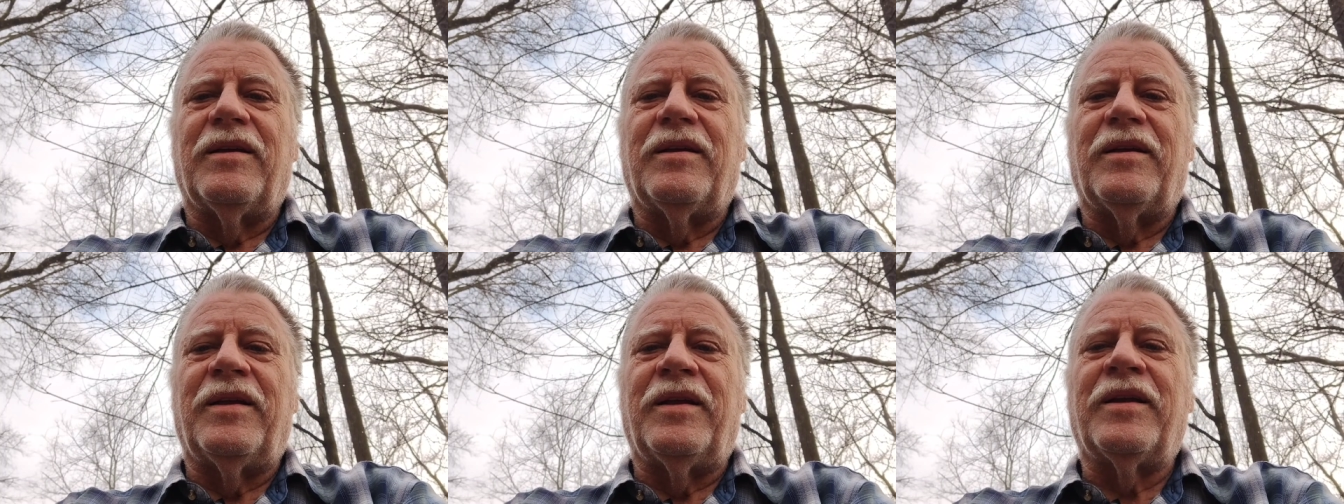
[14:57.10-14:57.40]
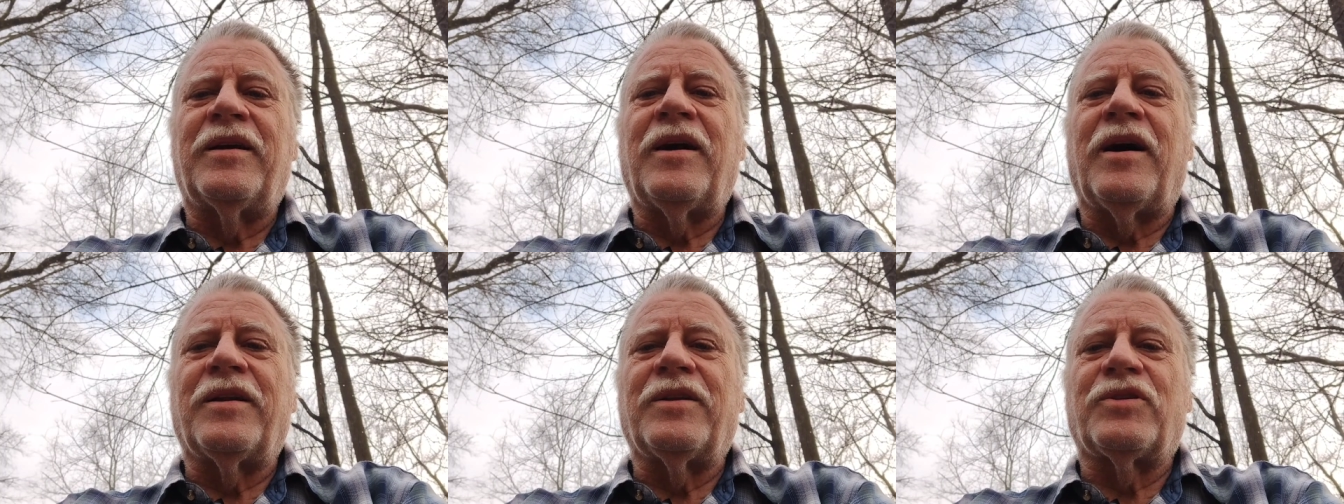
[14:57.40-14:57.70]
He
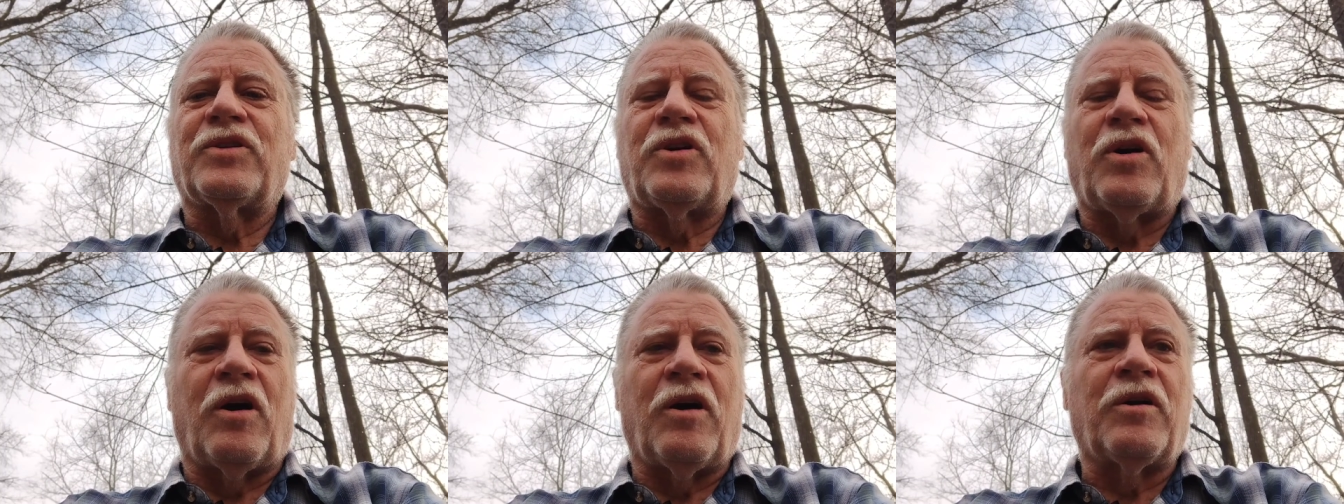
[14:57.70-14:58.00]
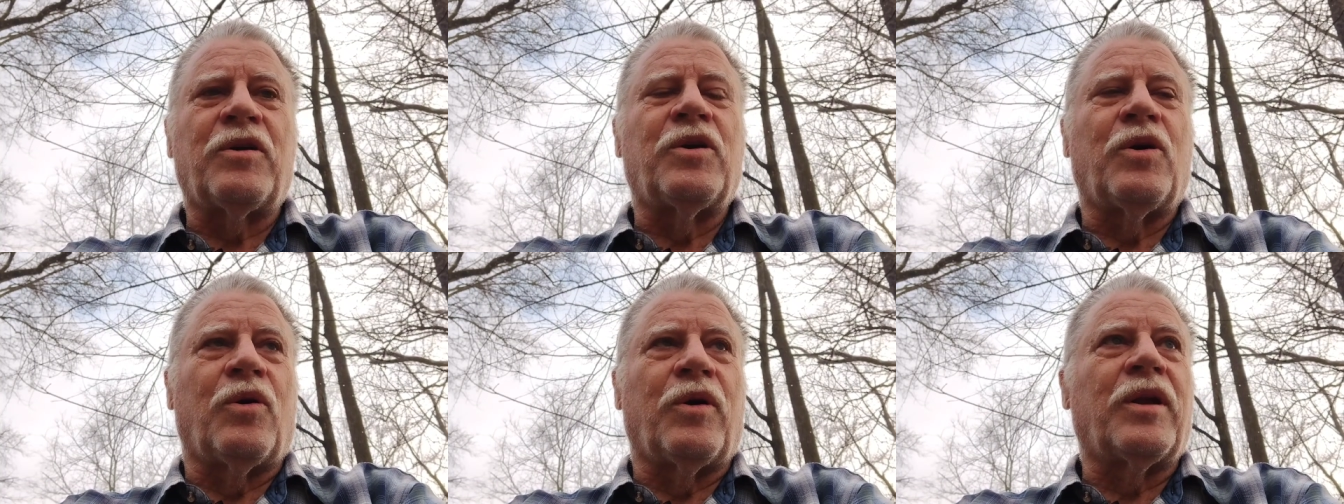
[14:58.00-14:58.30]
got his
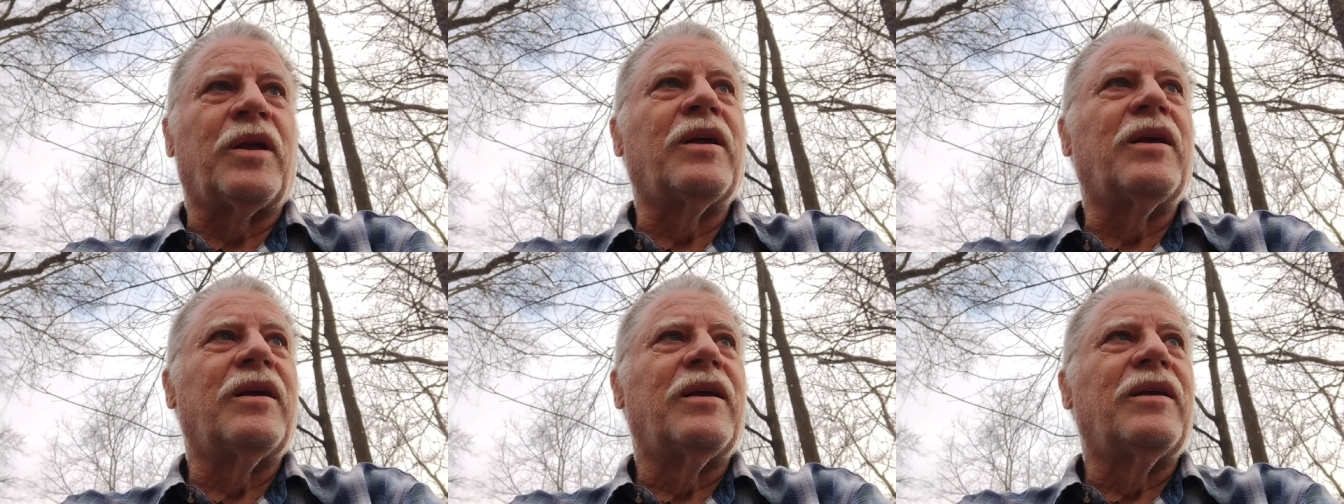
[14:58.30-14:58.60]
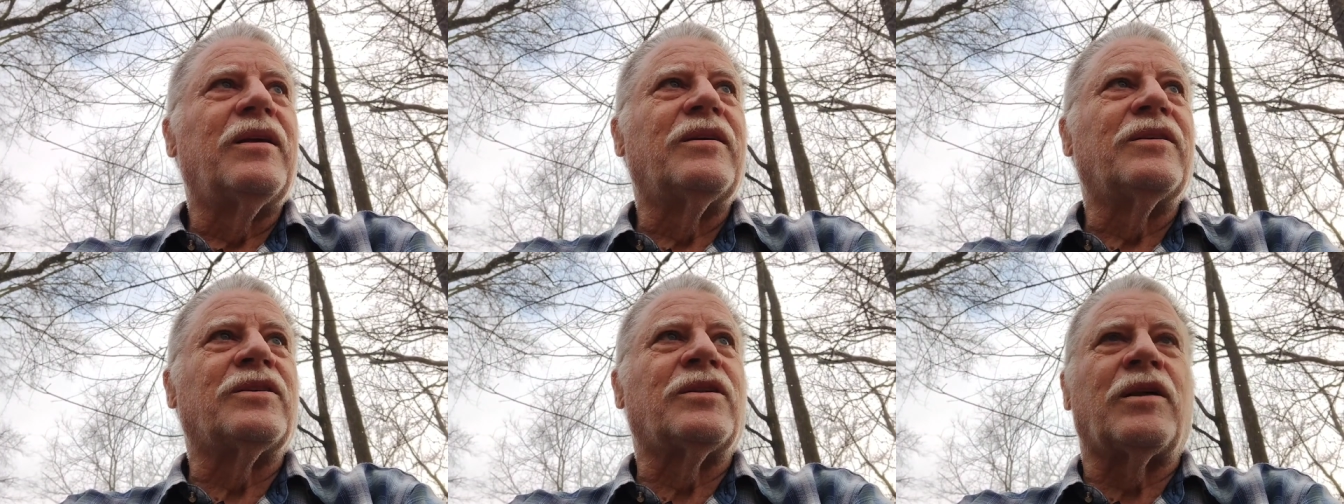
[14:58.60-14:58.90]
car going,
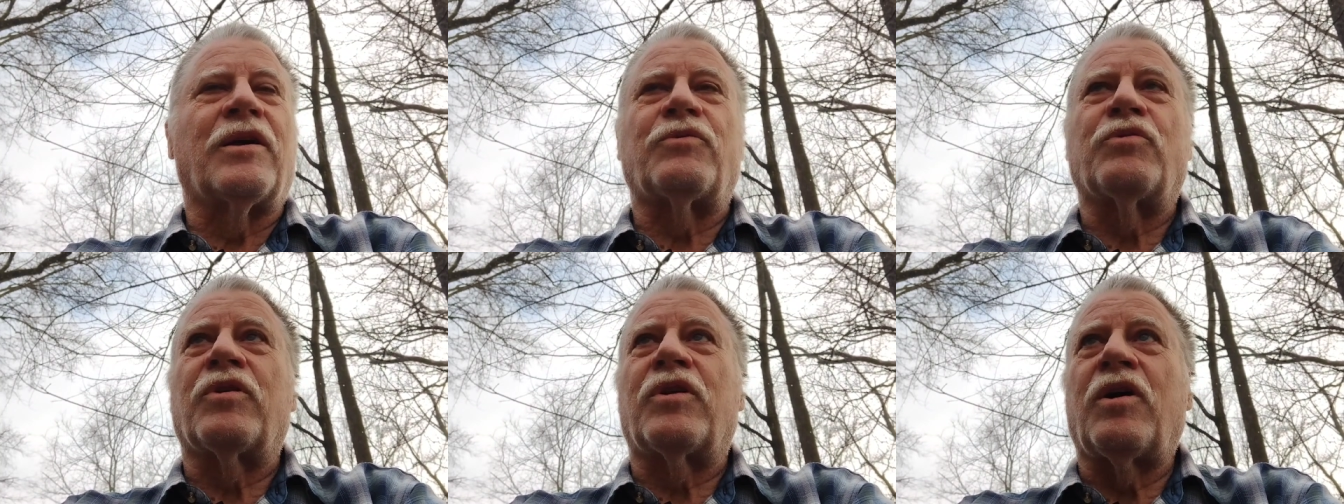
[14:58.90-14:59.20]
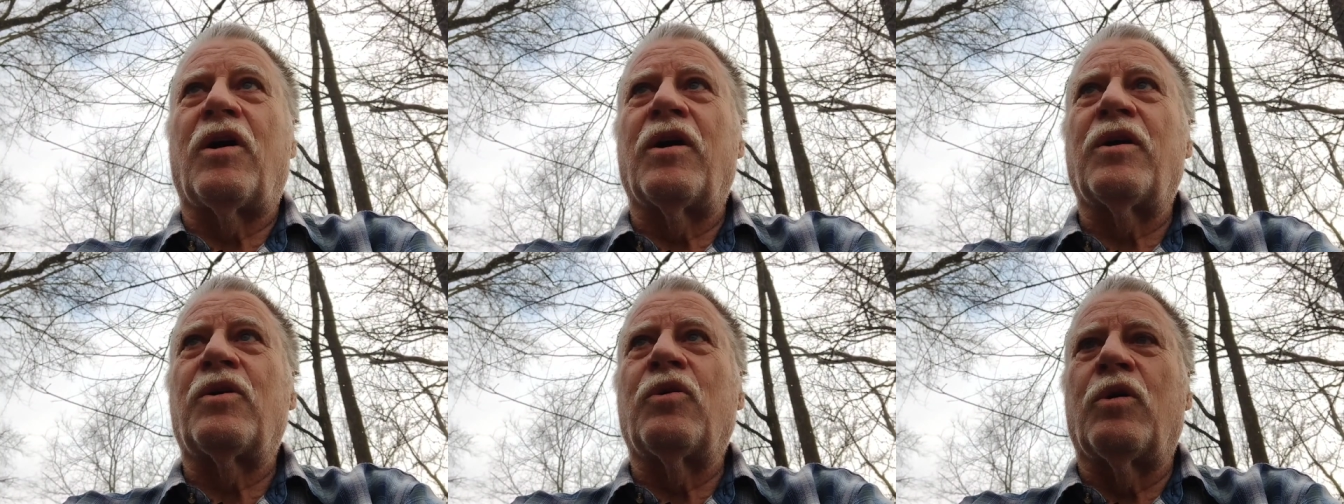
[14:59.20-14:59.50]
his electric
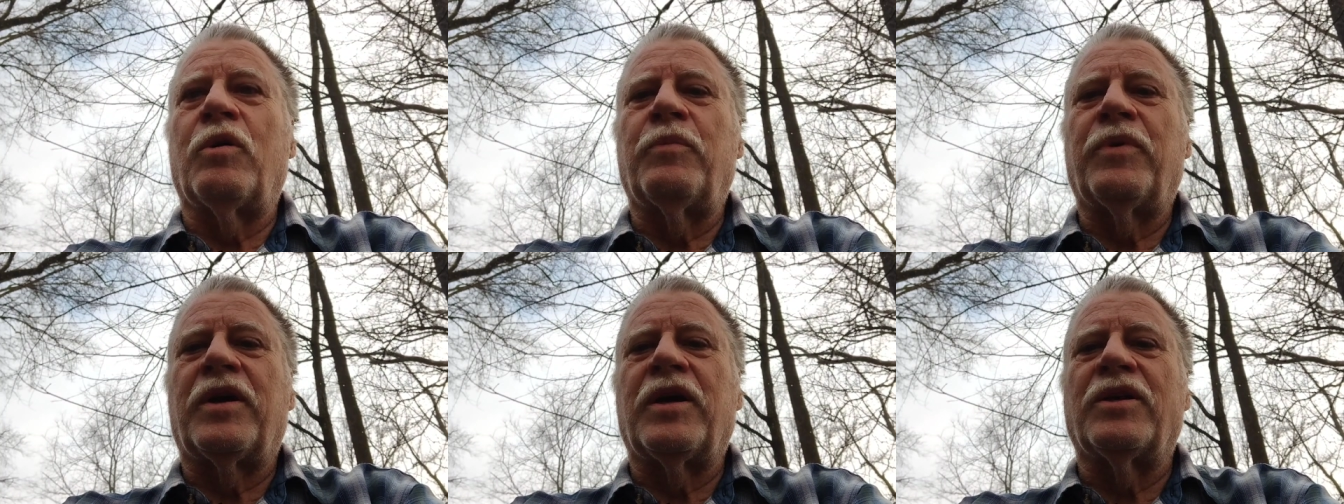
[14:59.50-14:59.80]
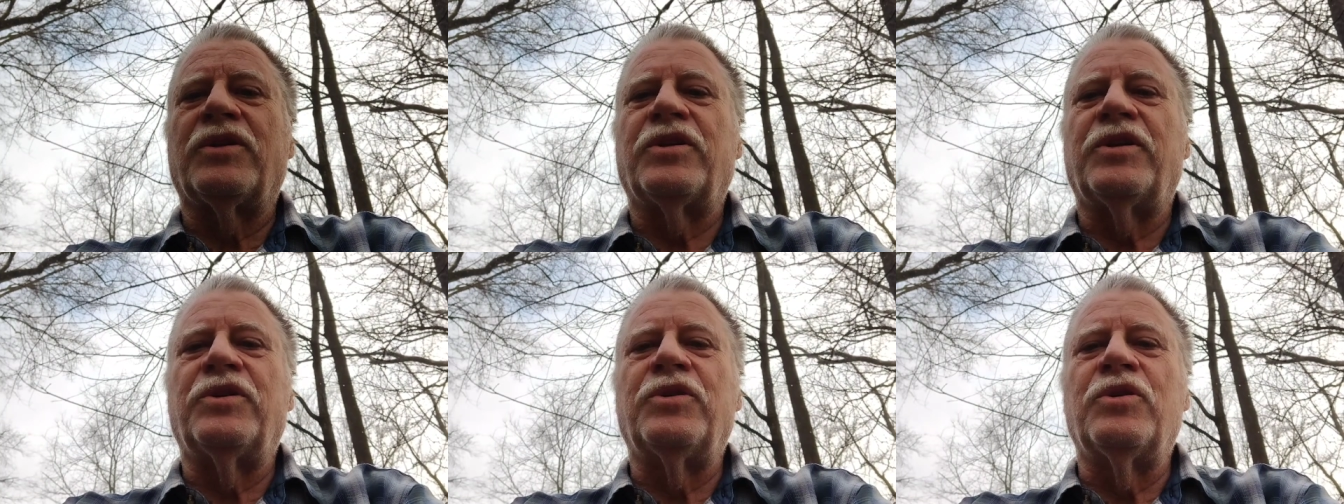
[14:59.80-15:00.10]
car going,
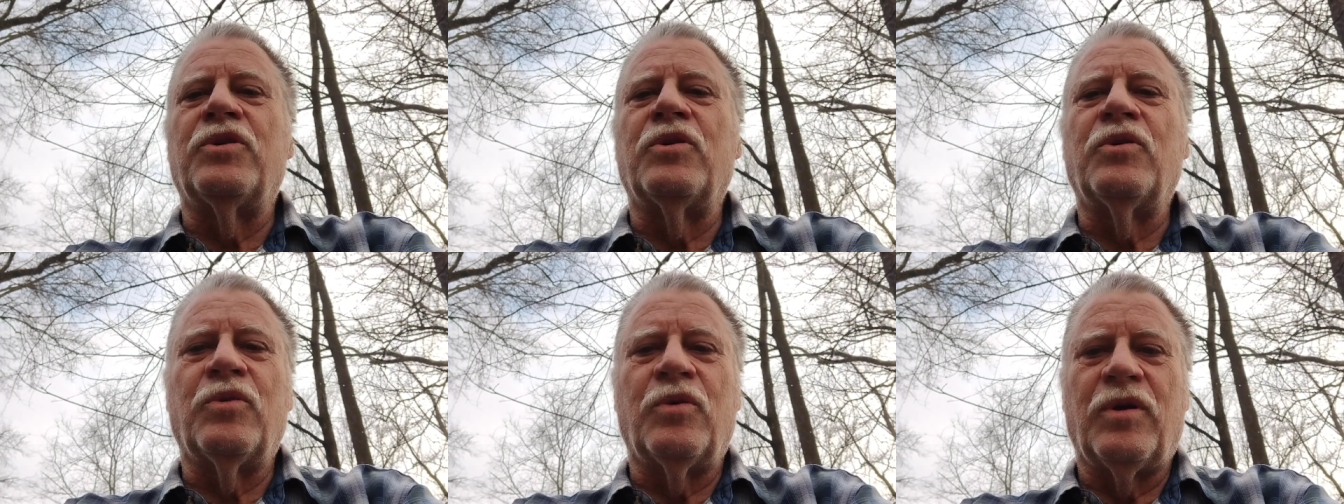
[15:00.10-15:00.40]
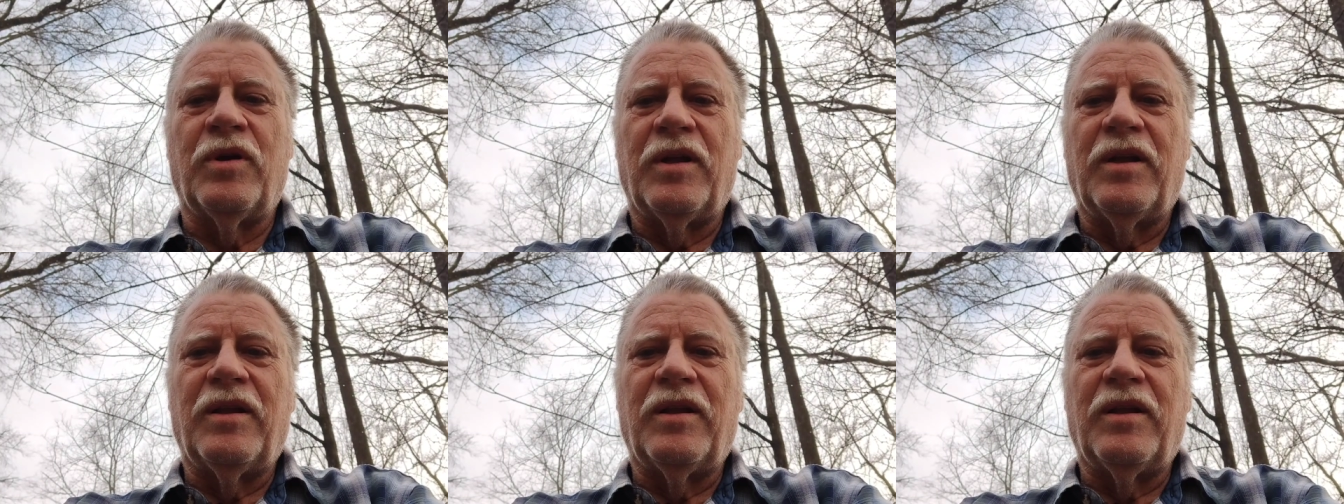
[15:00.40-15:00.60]
because he knew